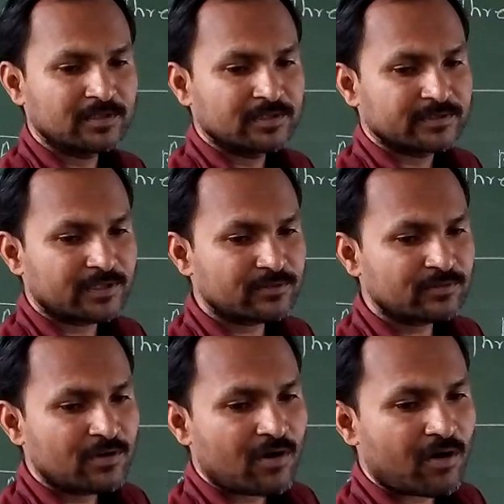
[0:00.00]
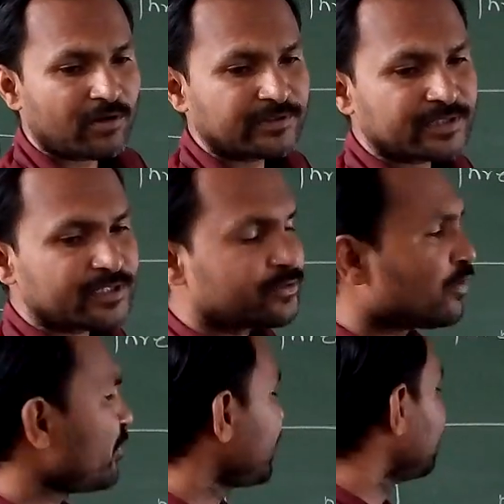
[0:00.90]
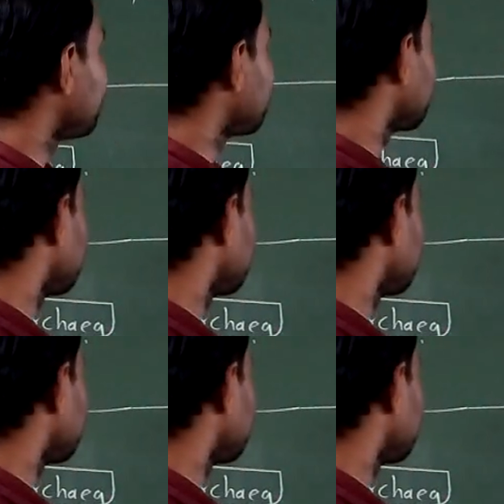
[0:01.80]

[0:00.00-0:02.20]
Now all three domains,